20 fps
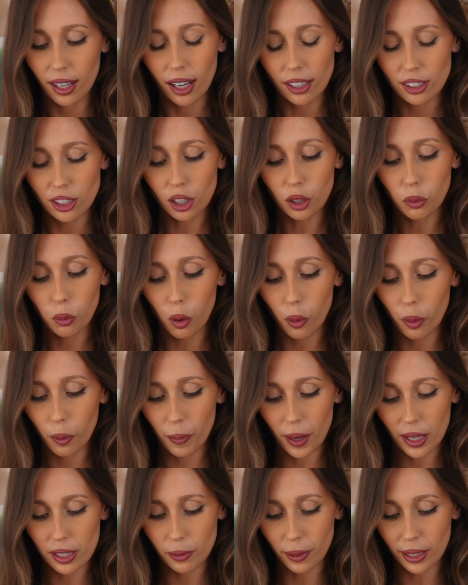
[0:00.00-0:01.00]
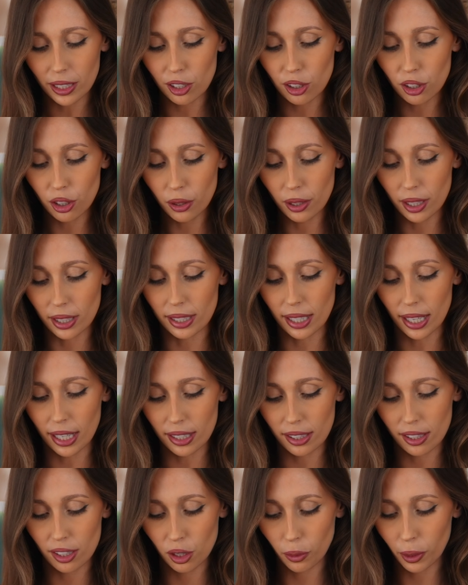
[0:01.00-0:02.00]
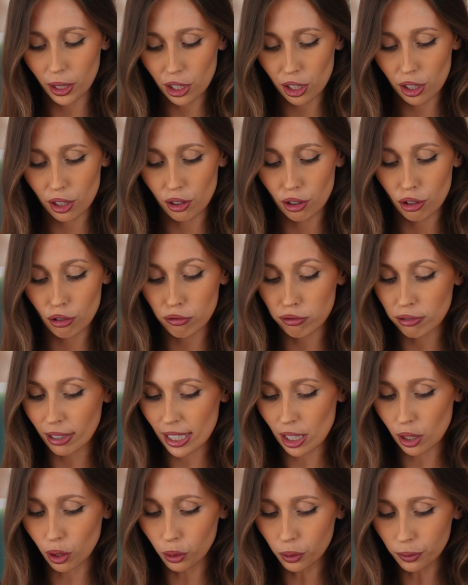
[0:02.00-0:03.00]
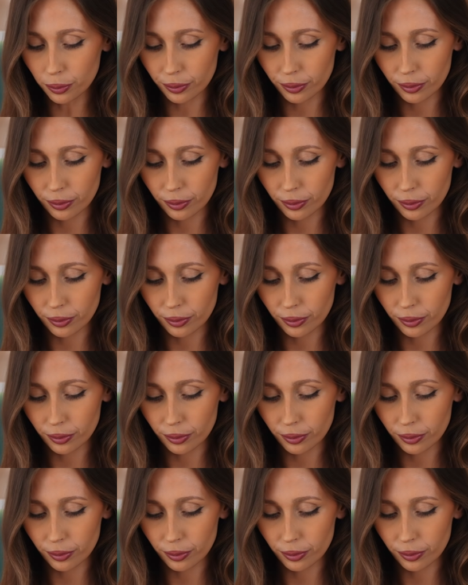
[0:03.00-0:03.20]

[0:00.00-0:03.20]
I don't know what the best way to do this is. Do I just drizzle?